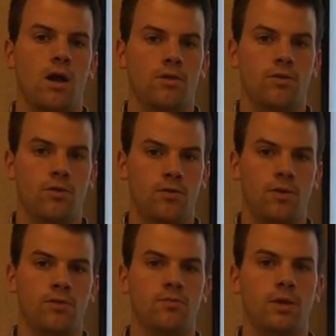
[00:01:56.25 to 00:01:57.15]

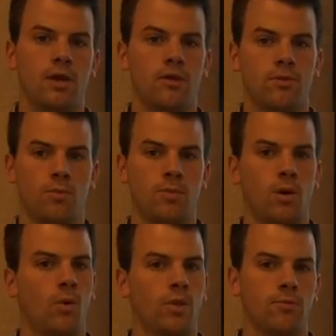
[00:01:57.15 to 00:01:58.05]
surface because we'll be
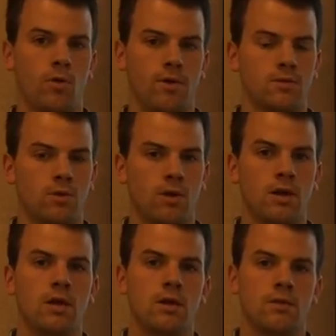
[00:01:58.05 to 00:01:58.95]
holding more inventory
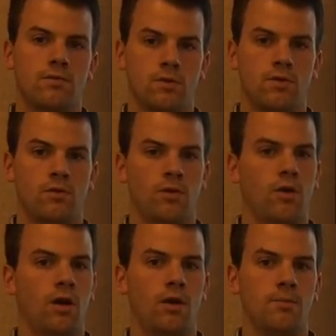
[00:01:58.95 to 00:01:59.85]
versus
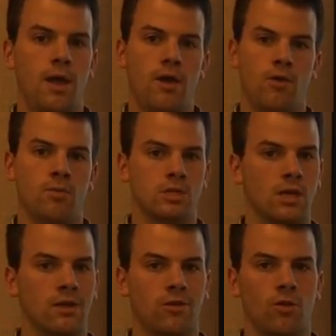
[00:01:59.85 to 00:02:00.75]
air, which can
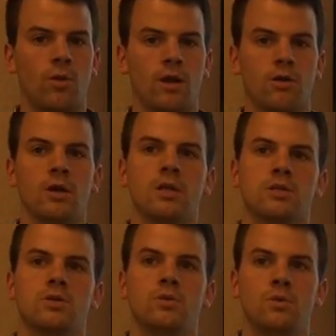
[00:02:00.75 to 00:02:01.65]
get there quicker,
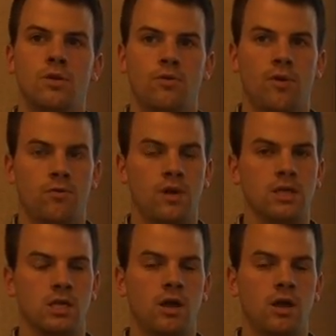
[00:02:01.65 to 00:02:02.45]
to the transportation